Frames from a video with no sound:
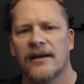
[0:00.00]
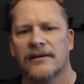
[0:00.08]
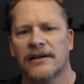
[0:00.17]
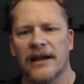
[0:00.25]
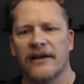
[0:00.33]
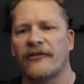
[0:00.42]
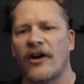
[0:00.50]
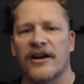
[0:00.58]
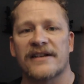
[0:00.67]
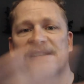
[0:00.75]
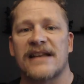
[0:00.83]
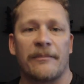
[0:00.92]
live on a
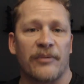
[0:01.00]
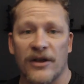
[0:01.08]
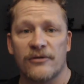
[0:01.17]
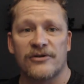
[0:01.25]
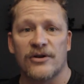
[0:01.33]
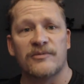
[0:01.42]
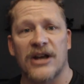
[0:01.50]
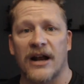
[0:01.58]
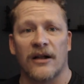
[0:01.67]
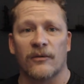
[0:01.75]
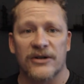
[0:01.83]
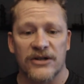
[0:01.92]
separate YouTube
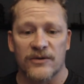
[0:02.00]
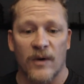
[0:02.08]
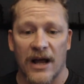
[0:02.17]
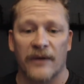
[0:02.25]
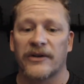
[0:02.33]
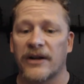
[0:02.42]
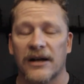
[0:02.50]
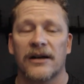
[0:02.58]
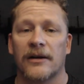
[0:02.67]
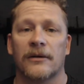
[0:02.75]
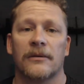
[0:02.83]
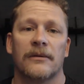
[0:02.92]
channel, which is what I was going to
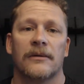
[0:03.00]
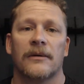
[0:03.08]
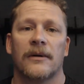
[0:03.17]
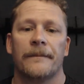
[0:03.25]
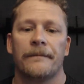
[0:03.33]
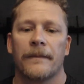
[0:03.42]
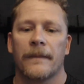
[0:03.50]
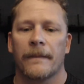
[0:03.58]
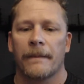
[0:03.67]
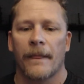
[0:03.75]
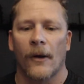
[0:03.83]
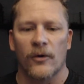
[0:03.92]
do?
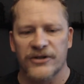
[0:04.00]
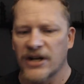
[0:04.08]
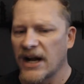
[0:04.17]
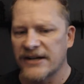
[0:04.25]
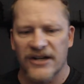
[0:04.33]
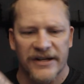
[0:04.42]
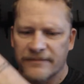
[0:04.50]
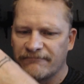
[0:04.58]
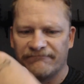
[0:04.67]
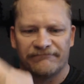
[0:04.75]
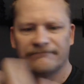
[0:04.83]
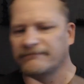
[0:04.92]
Or should I just
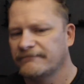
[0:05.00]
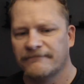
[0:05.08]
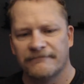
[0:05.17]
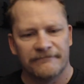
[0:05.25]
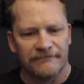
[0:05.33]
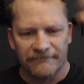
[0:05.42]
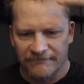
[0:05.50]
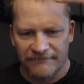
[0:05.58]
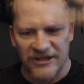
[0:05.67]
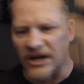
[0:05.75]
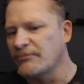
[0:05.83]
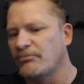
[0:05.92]

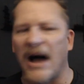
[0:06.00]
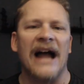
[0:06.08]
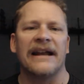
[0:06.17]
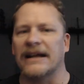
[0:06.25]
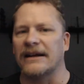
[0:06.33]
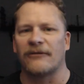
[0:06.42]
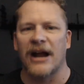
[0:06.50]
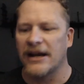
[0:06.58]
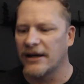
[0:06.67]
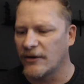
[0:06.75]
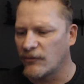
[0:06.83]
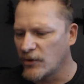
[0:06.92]
combine it right
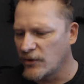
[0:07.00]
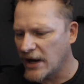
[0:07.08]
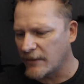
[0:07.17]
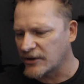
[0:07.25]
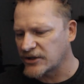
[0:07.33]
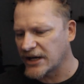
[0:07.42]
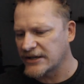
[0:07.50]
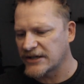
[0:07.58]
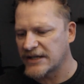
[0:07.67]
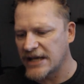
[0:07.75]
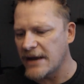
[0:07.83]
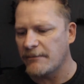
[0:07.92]
into Runehammer? Should I
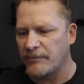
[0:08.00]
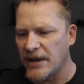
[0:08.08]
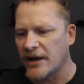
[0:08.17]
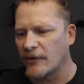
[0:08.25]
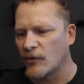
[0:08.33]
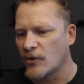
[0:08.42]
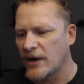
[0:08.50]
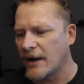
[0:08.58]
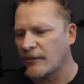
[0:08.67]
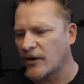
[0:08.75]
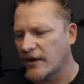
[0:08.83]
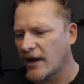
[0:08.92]
just keep being
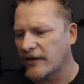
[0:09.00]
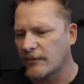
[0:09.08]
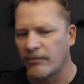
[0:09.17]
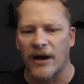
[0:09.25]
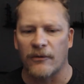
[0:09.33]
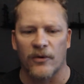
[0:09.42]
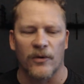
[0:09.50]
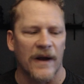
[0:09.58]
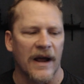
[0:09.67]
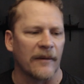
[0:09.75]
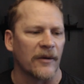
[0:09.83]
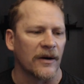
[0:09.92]
Runehammer and nothing but
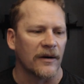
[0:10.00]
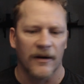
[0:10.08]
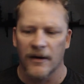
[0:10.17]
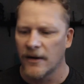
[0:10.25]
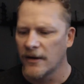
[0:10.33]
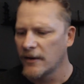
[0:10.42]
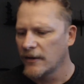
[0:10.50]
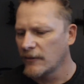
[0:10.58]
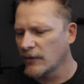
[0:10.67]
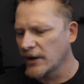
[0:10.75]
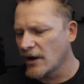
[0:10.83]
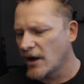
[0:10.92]
Runehammer?
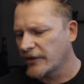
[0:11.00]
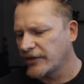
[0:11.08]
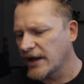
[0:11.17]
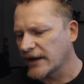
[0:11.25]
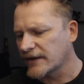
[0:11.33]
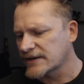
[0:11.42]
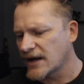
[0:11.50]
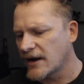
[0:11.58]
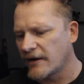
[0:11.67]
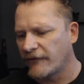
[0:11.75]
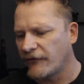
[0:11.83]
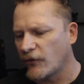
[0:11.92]
What do y'all think? There's
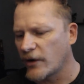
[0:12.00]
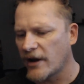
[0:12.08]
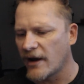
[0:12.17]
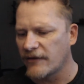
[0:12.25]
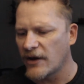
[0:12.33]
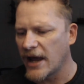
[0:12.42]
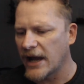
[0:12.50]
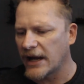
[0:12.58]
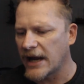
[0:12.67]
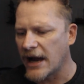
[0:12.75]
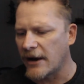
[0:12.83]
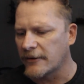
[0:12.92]
140 of you hanging
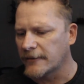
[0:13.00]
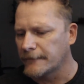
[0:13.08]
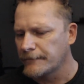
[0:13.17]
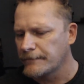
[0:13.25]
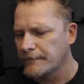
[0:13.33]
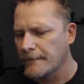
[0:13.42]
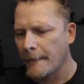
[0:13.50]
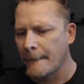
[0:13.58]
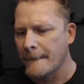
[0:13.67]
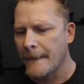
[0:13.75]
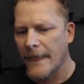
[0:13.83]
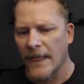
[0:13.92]
out.
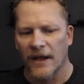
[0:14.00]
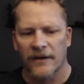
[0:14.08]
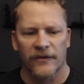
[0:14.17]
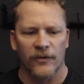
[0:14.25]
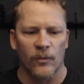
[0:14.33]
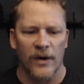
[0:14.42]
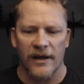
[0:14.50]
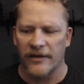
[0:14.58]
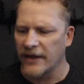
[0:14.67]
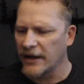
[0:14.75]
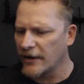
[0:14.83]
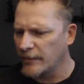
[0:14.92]
So what do you
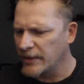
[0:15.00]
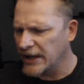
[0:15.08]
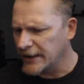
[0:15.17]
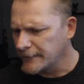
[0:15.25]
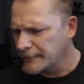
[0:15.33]
think it'll be?